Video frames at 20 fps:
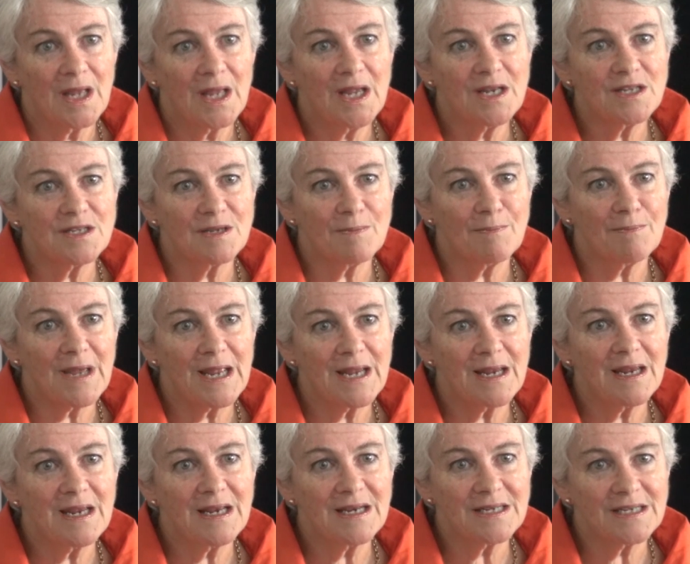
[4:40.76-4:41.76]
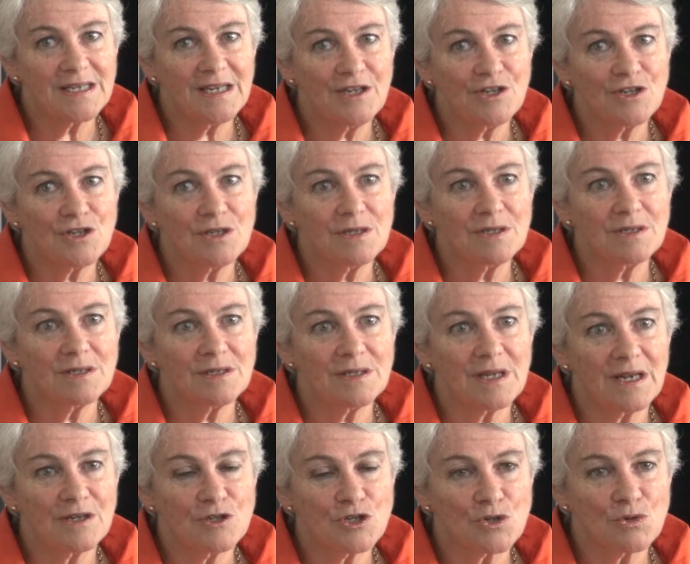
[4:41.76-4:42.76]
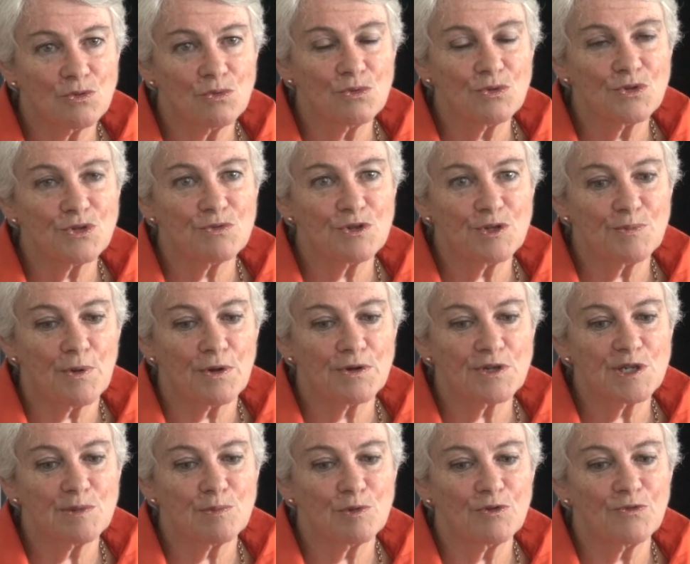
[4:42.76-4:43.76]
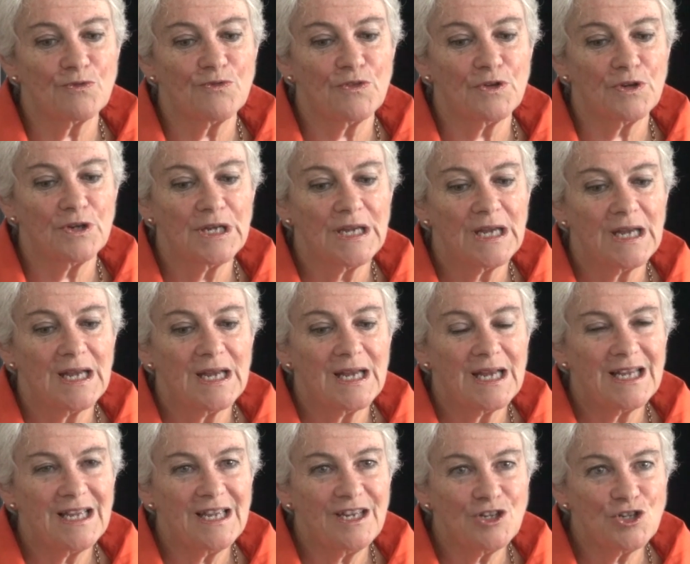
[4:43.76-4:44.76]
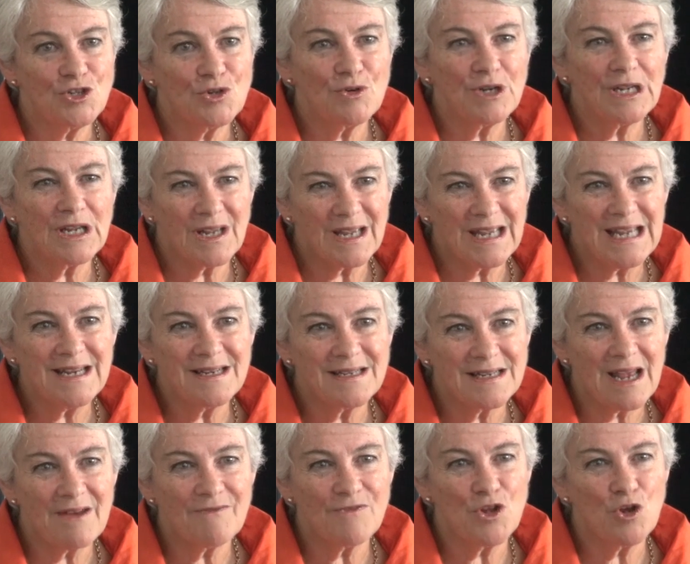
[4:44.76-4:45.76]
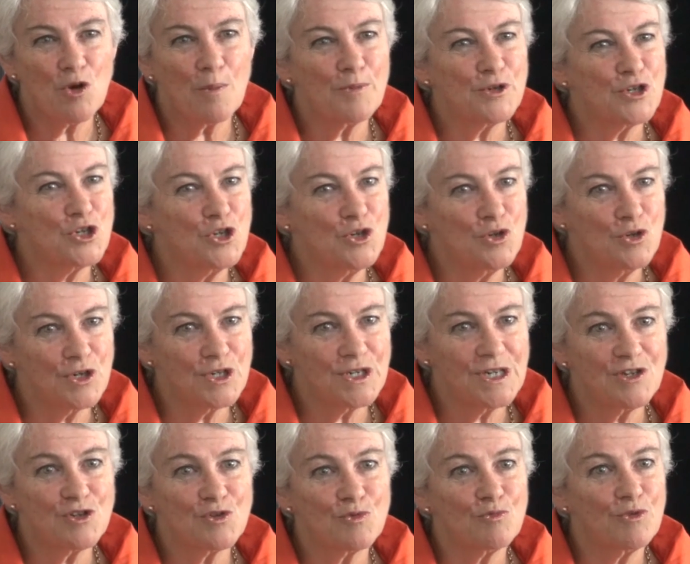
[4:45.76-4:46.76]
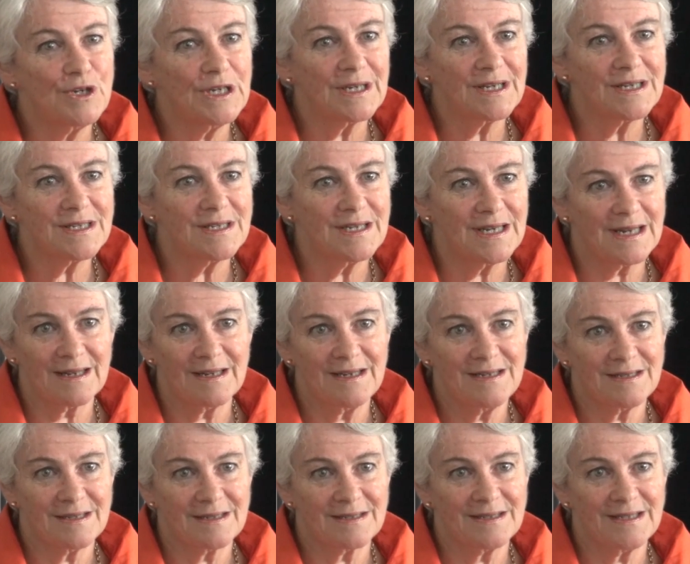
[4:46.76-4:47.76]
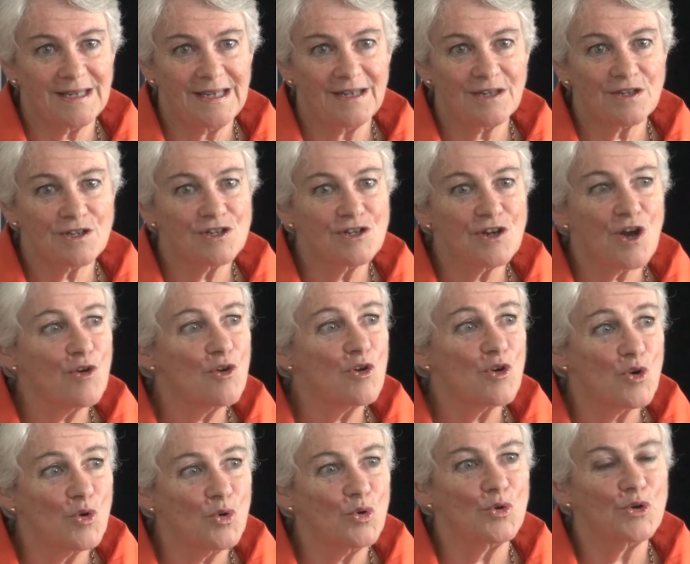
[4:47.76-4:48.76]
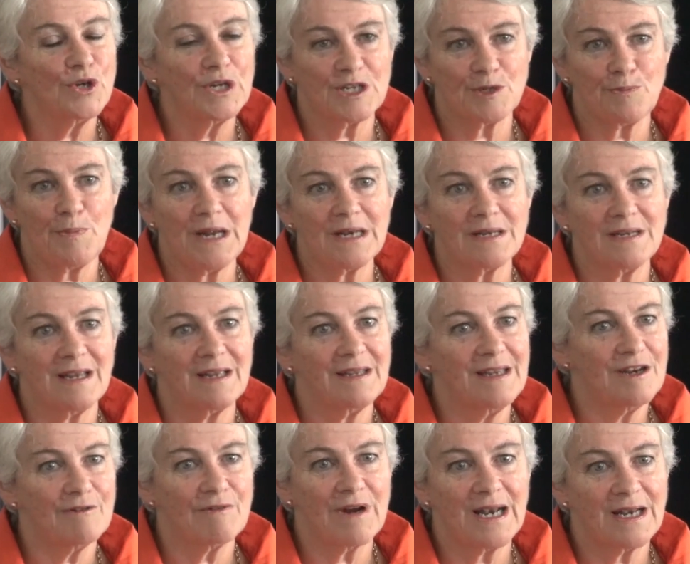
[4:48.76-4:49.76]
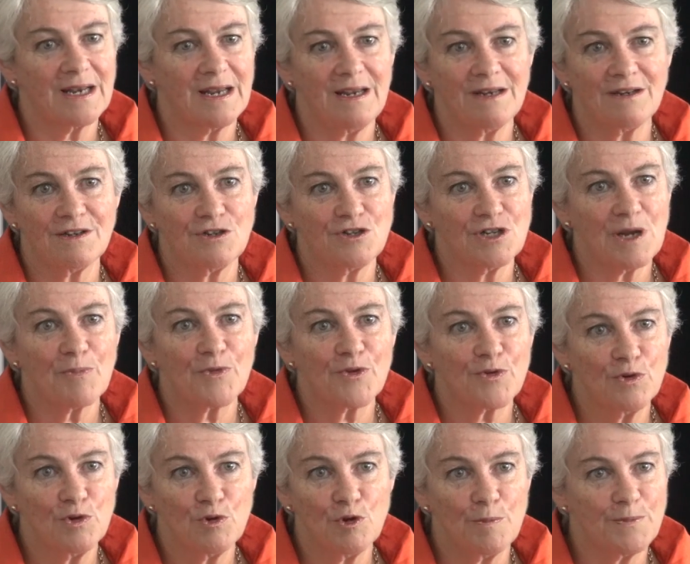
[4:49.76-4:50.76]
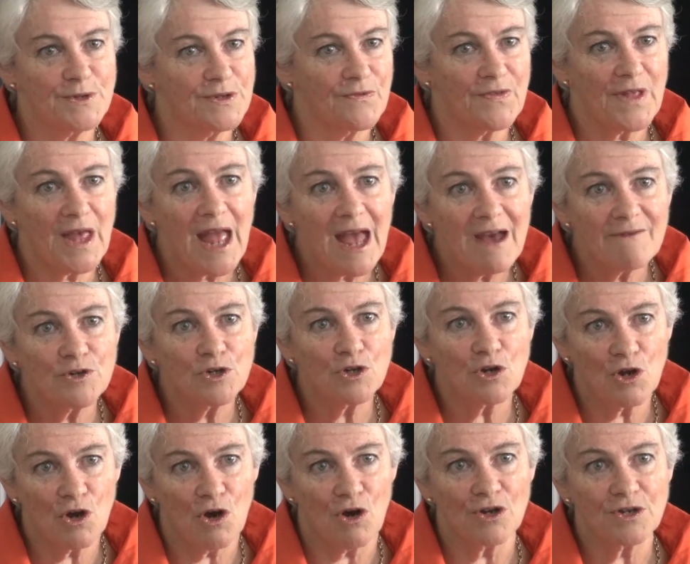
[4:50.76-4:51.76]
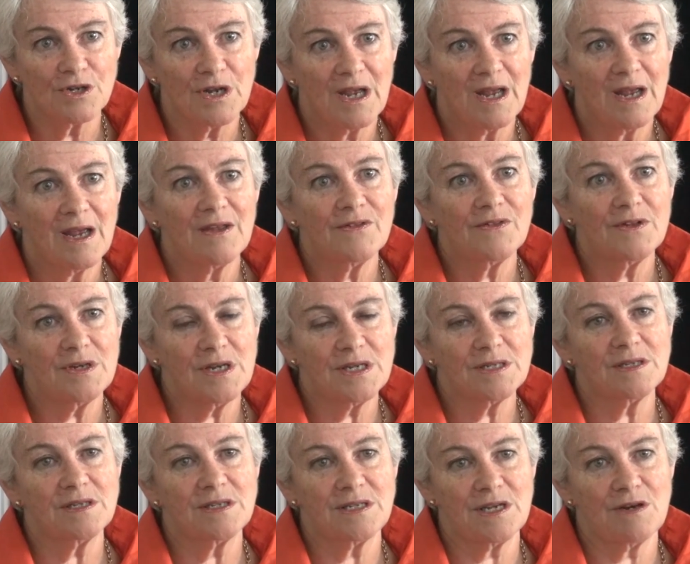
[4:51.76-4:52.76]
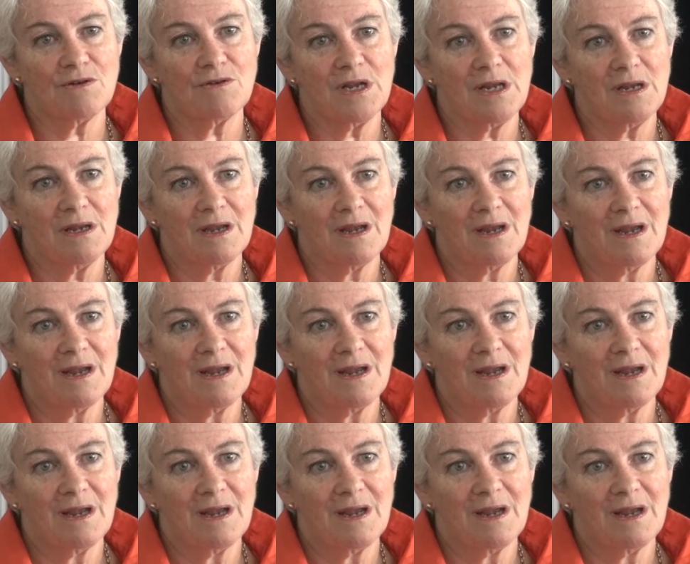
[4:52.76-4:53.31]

It's making teachers and schools responsible for ensuring kids have the opportunity to realistically succeed. It's no good expecting a year 8 kid to jump through hoops if they haven't got the necessary,